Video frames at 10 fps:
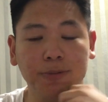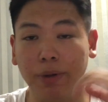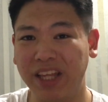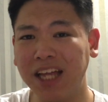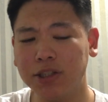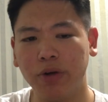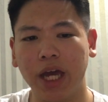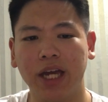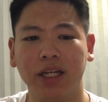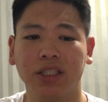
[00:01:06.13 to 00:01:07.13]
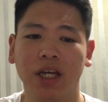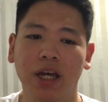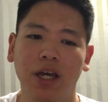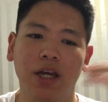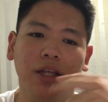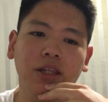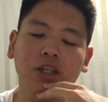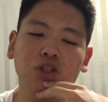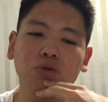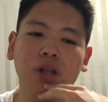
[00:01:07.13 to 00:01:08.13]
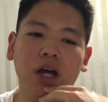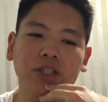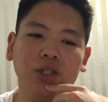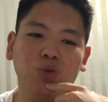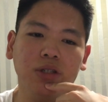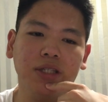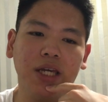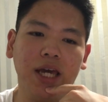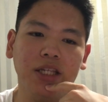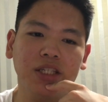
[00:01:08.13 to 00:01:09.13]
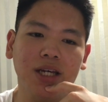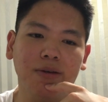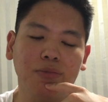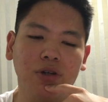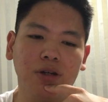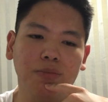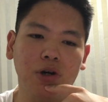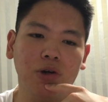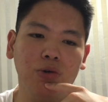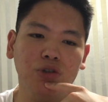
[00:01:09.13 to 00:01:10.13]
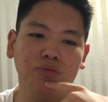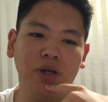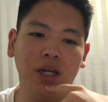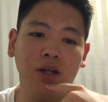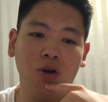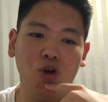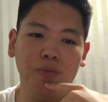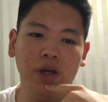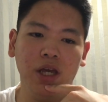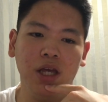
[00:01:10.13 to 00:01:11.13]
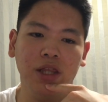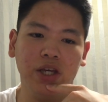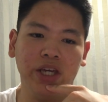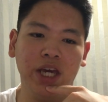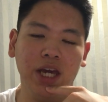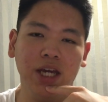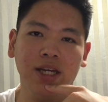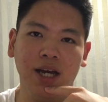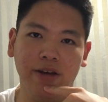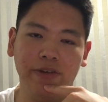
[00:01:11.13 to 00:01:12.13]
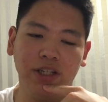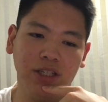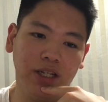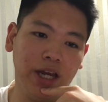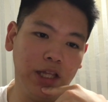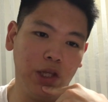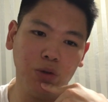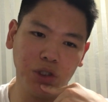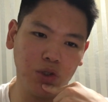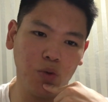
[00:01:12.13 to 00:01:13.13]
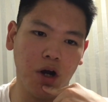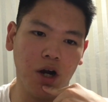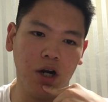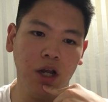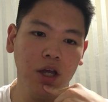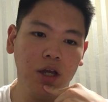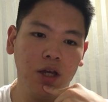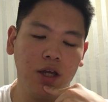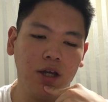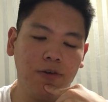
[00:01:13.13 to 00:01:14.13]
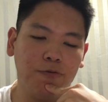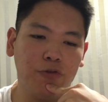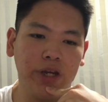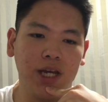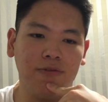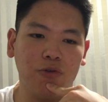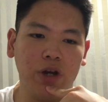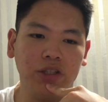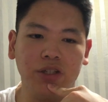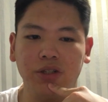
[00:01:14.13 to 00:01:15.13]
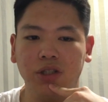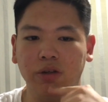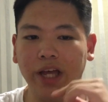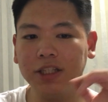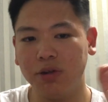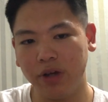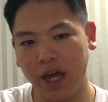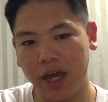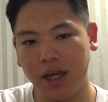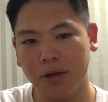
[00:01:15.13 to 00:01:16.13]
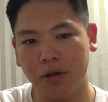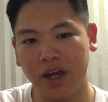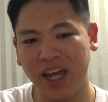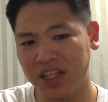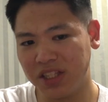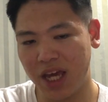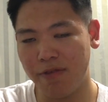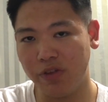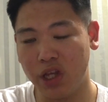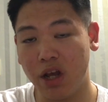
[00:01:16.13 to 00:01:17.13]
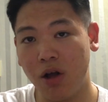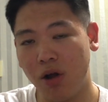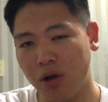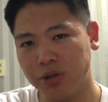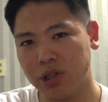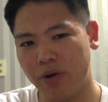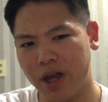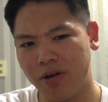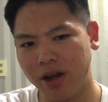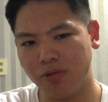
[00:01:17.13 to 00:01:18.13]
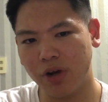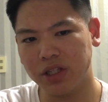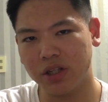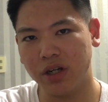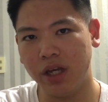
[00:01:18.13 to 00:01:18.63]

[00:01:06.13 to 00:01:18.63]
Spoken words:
But that's okay because the 2 losses was against Kamaru Usman and Colby the King Covington, and those 2 are freak of a wrestler. So that's okay. Against Kevin Lee, also a great wrestler.